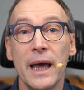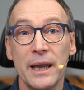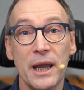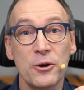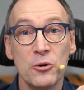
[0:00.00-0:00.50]

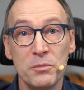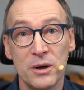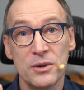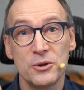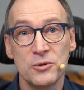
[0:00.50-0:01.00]
and I
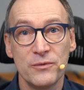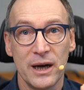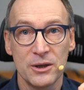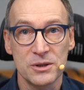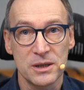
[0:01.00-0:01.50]
compare the two
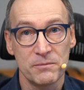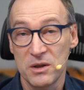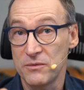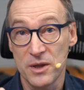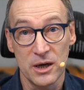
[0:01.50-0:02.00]
values.
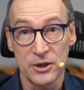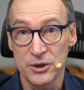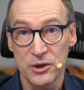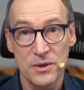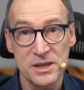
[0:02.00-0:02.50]
If they are
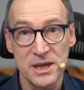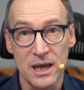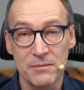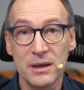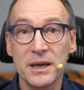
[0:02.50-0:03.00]
not the same,